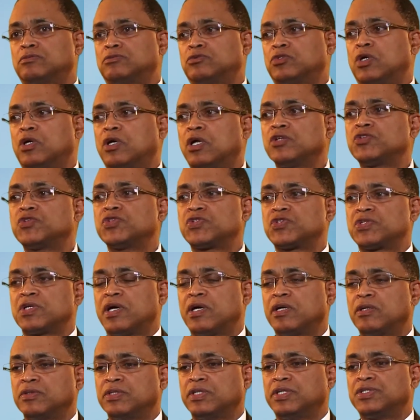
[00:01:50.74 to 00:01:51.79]
So
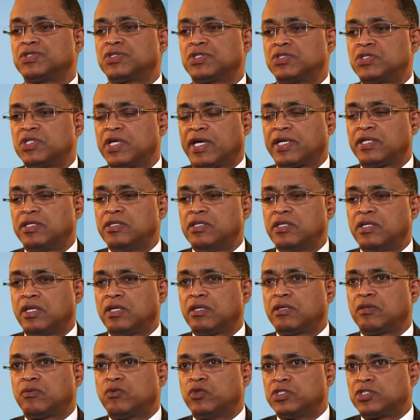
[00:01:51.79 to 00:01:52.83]
ultrasound is a technique